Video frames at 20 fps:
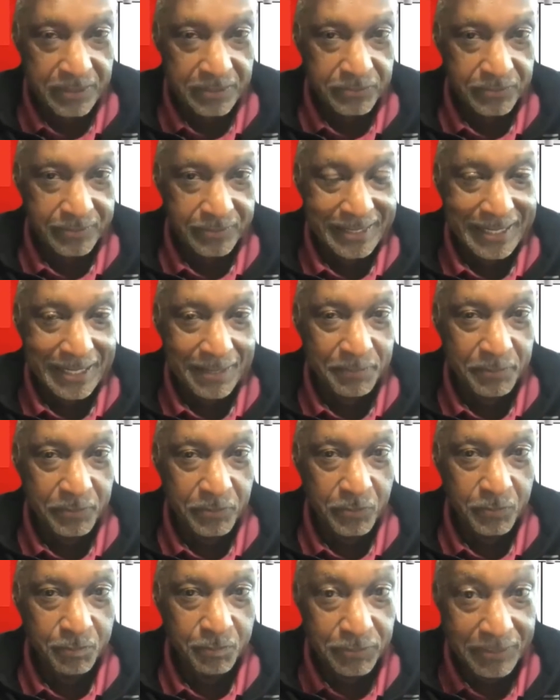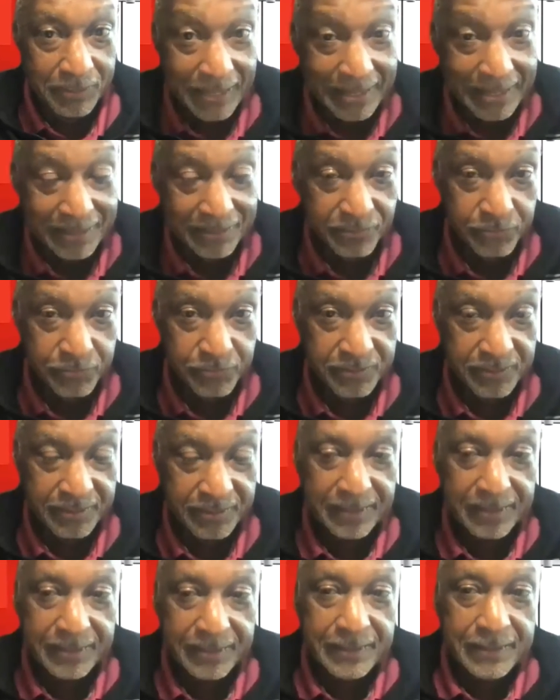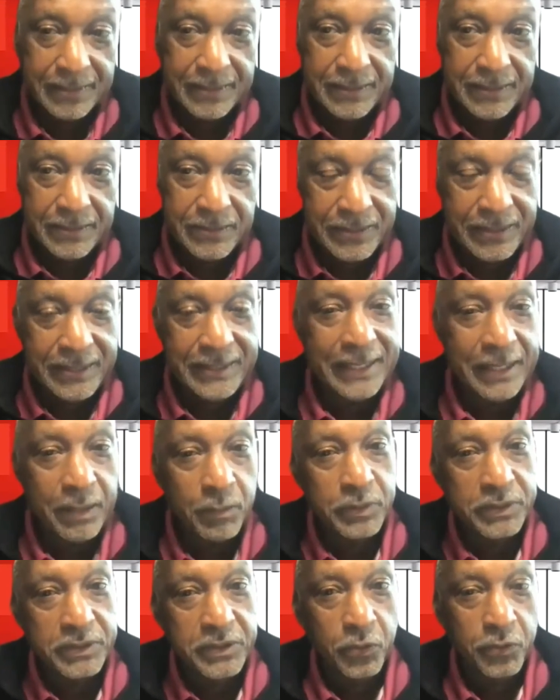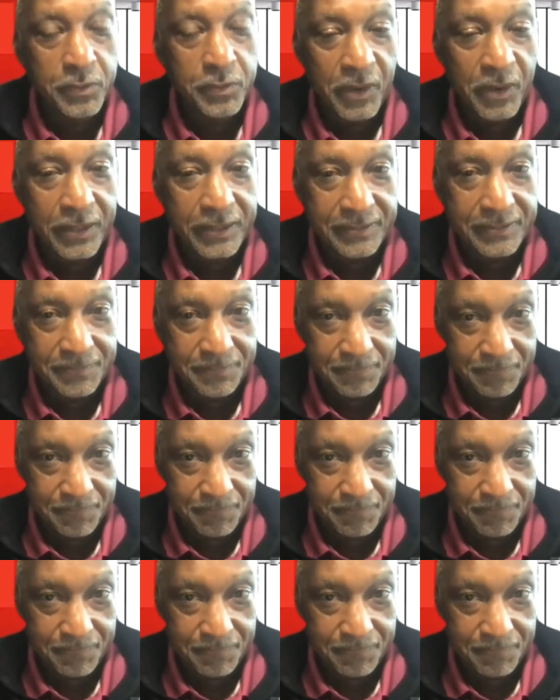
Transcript: of capital, plus you need help with go-to-market.